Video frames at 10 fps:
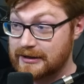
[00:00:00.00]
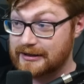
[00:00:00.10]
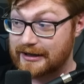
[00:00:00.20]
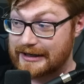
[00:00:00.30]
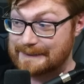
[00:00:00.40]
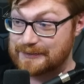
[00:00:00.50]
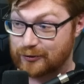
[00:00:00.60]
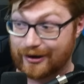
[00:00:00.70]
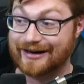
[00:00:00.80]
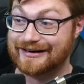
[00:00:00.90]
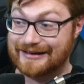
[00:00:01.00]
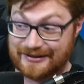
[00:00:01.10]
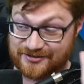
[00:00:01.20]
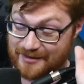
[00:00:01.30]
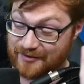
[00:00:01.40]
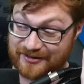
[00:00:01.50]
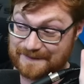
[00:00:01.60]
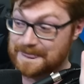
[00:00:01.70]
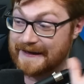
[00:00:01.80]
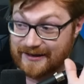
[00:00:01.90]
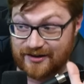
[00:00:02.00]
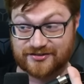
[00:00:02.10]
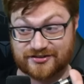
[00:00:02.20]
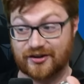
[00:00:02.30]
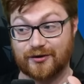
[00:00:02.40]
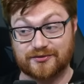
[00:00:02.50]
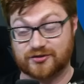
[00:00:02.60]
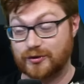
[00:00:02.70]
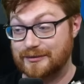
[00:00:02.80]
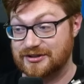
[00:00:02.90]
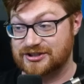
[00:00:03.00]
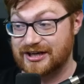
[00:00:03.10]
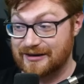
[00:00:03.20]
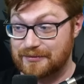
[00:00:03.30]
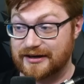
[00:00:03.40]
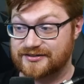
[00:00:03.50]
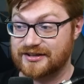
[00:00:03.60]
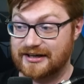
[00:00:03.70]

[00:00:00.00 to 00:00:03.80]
Um, granted, some of it is still squeamish, but